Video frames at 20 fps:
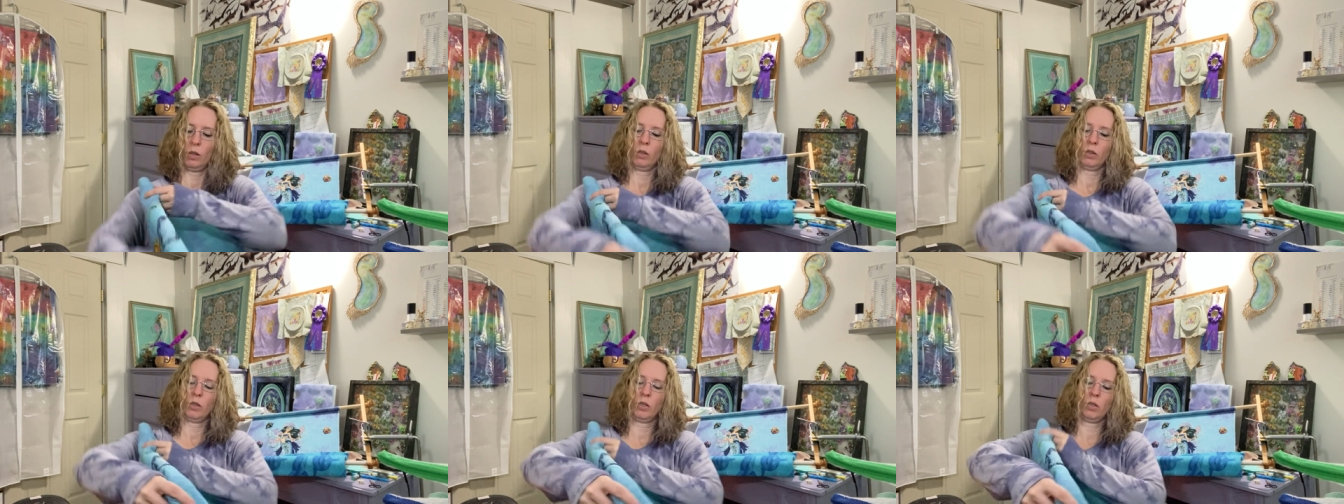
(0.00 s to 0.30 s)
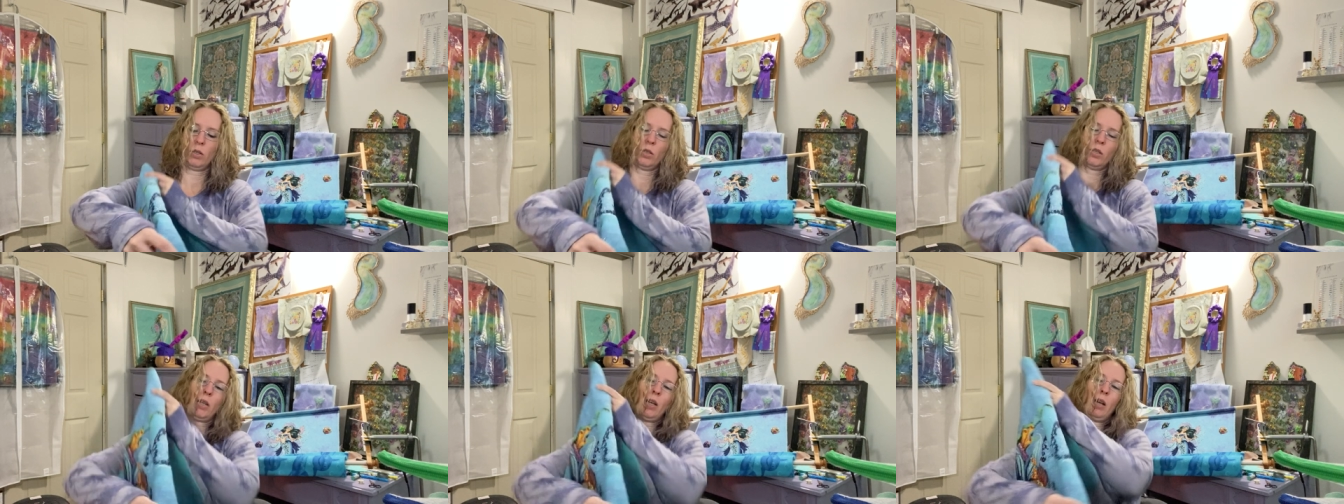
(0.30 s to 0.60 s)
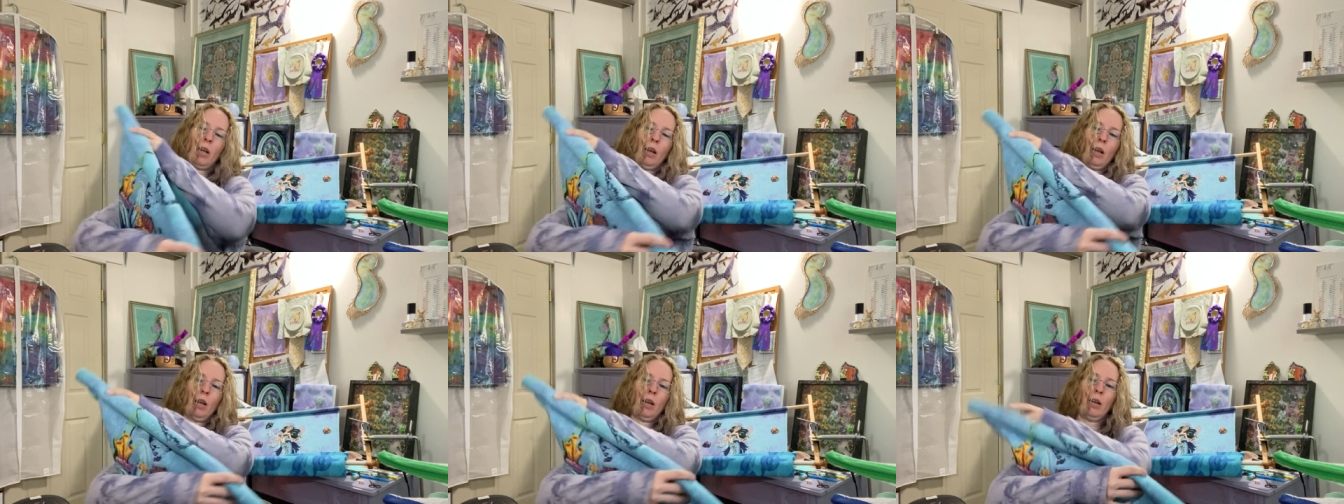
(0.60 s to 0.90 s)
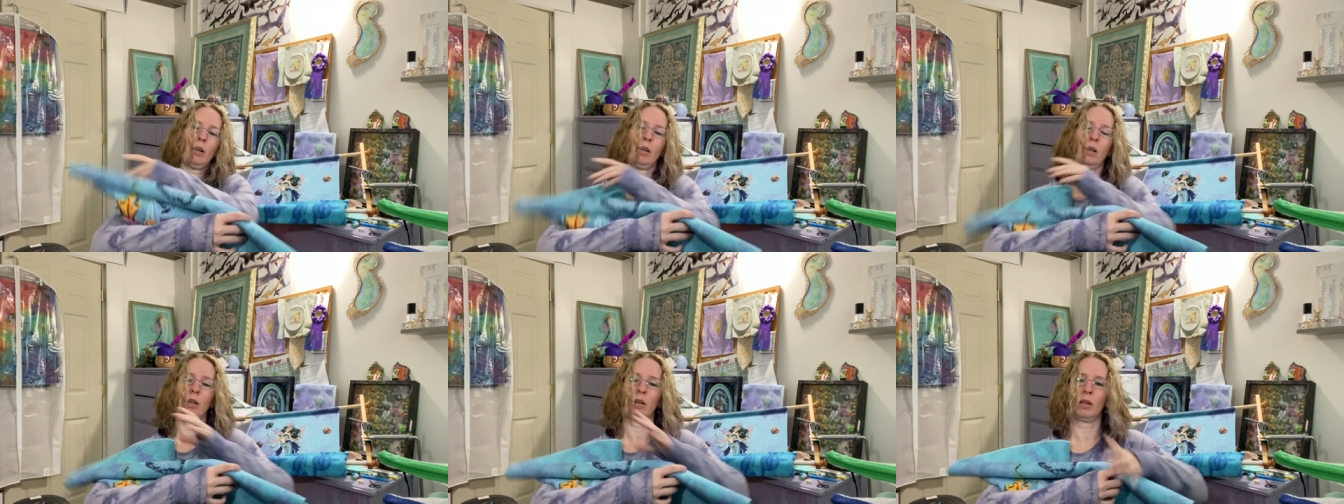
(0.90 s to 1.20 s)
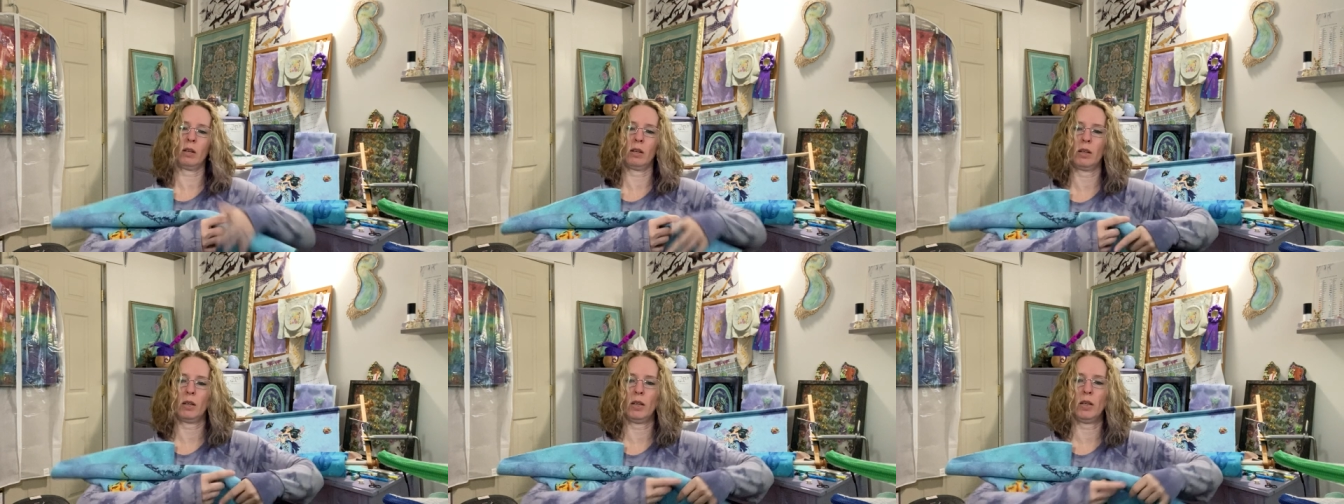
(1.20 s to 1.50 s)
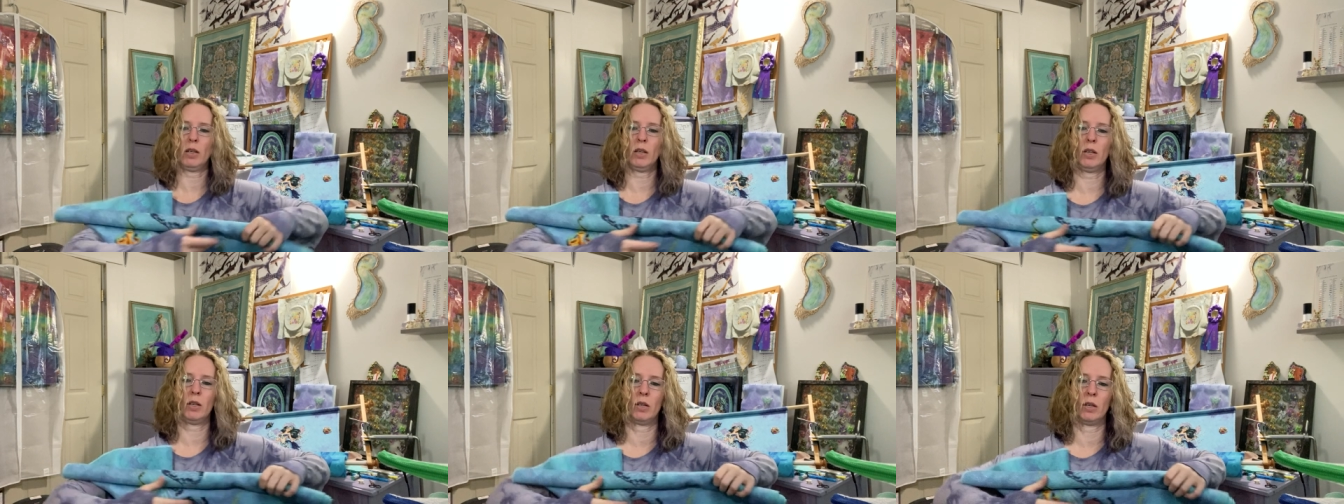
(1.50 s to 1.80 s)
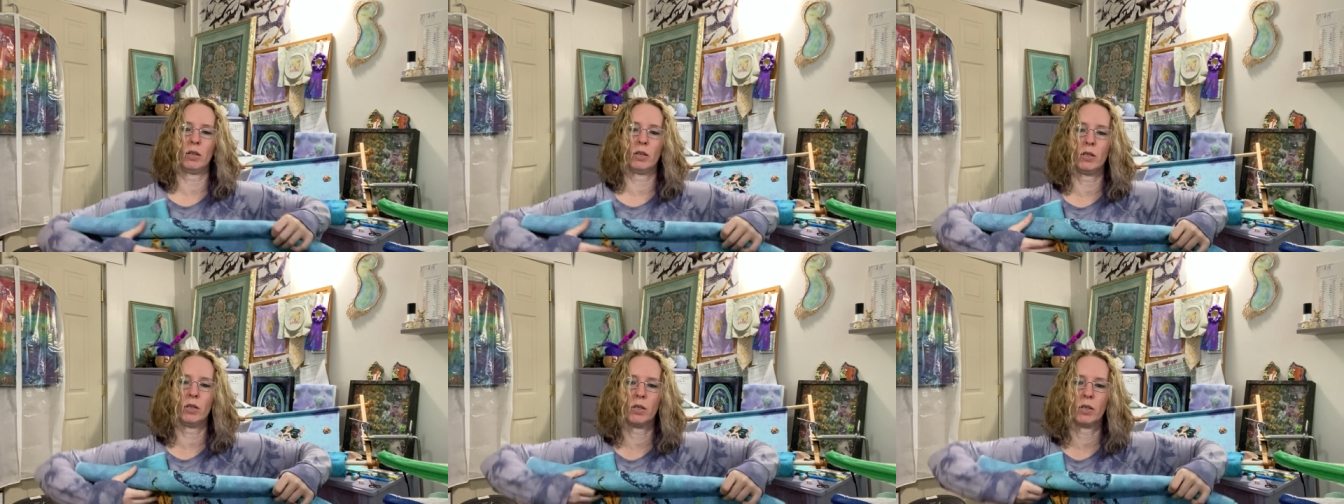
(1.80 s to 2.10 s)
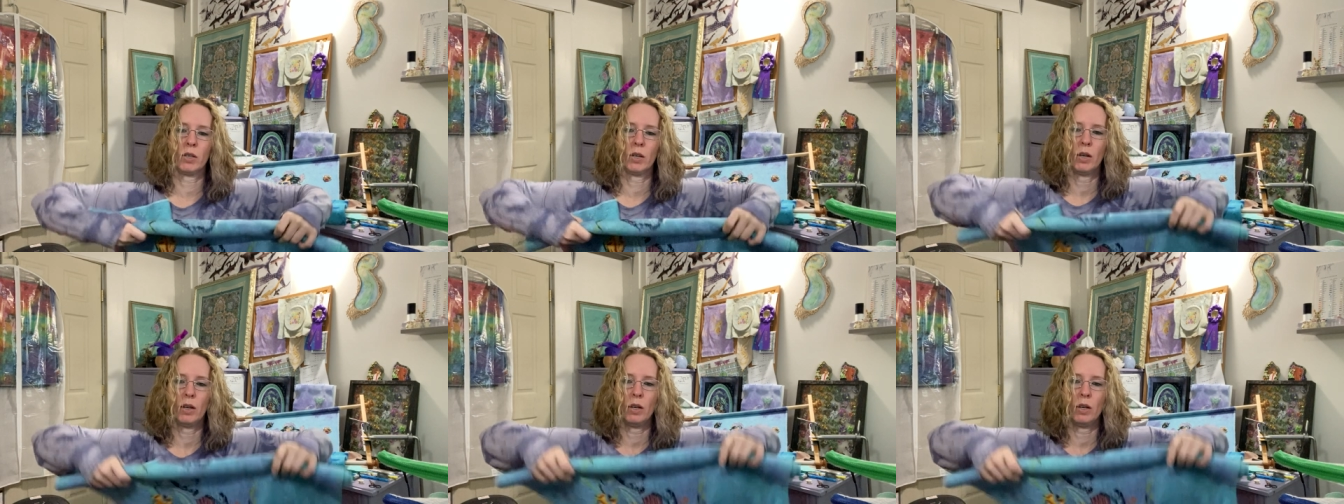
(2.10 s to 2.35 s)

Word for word: The design is